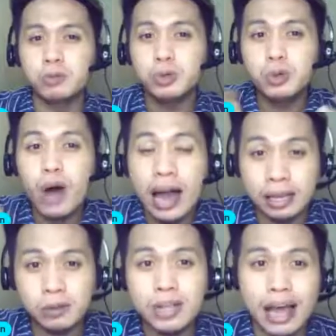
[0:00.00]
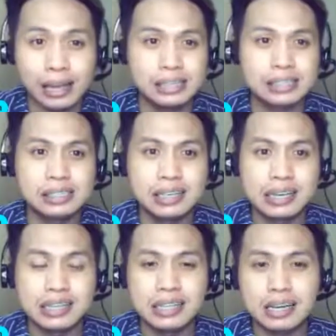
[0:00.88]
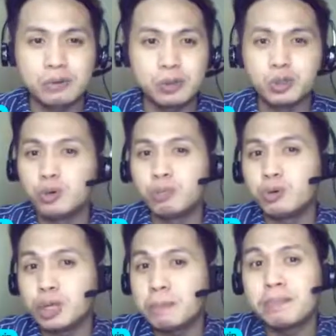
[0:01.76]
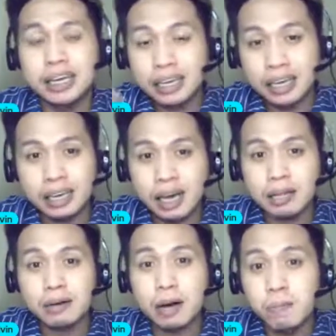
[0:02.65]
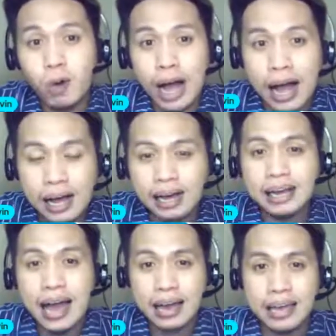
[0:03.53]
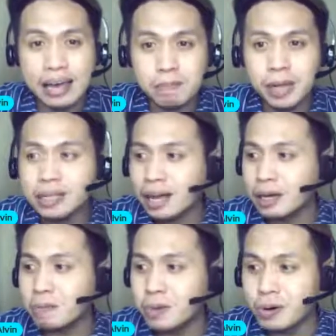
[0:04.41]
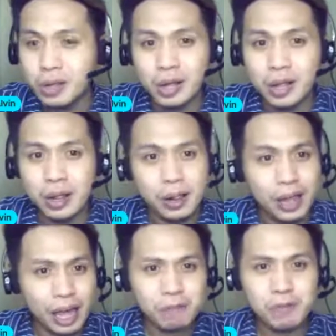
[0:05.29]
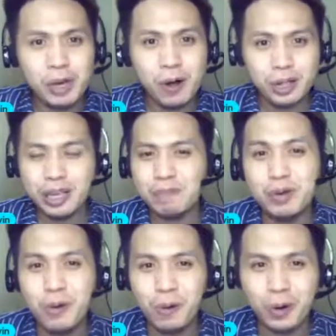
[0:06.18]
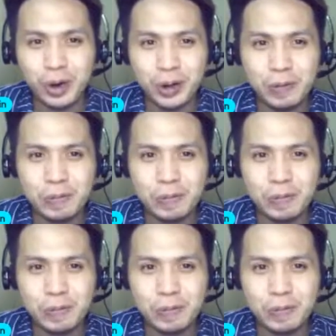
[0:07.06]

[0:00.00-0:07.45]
you idolize, na gusto mo ring maging kamukha, kagaya paglaki mo, and we call them your,